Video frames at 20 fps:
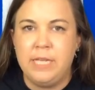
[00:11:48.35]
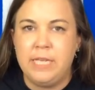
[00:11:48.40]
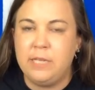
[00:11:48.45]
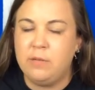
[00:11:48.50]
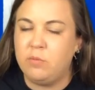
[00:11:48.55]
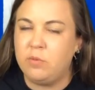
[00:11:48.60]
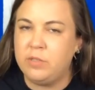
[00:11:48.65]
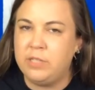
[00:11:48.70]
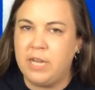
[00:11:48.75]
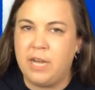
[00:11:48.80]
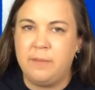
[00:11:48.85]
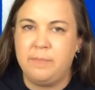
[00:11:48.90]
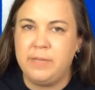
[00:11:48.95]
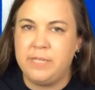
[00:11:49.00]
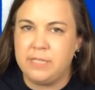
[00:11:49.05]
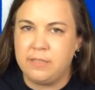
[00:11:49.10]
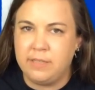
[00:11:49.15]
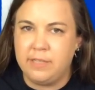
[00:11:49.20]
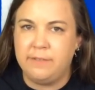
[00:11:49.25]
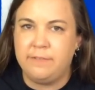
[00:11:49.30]
It will not be
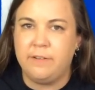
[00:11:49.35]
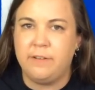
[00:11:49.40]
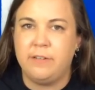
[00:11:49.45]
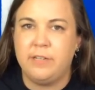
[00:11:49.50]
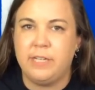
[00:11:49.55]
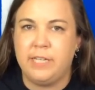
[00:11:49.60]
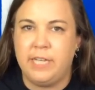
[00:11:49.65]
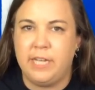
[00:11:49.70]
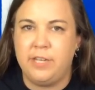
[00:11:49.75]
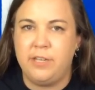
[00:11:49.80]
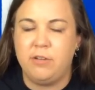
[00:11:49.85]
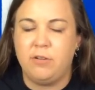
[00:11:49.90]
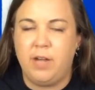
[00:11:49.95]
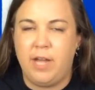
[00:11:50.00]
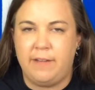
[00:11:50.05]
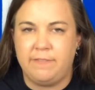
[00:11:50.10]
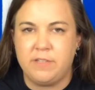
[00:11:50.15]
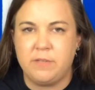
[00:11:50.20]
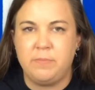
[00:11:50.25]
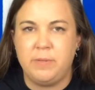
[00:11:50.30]
delivered. Again, you'll
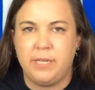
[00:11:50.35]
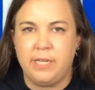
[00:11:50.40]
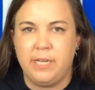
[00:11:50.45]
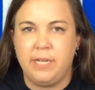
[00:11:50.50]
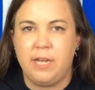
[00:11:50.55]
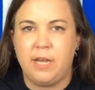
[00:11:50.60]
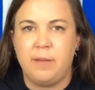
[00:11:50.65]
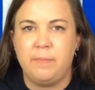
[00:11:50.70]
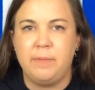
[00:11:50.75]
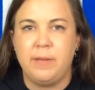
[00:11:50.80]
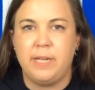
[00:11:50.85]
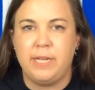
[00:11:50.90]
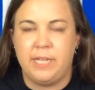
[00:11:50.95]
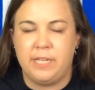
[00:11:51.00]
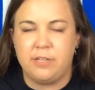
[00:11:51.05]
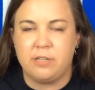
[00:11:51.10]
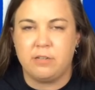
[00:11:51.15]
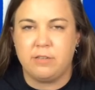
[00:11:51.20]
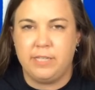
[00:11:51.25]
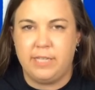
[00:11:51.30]
have to pick it up at
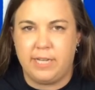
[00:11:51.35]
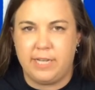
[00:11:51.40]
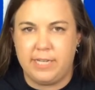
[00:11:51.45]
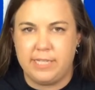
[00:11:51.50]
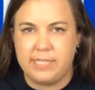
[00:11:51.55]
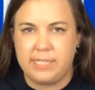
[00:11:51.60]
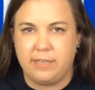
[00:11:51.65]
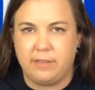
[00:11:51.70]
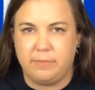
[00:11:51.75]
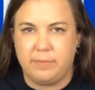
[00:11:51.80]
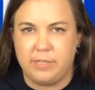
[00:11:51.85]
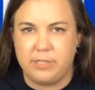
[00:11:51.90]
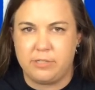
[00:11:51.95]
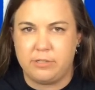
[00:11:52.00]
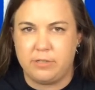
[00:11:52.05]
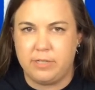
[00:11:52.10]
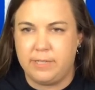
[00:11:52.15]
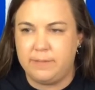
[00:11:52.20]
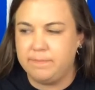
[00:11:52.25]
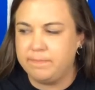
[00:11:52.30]
Enderley Heights
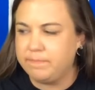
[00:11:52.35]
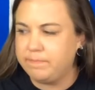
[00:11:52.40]
Elementary.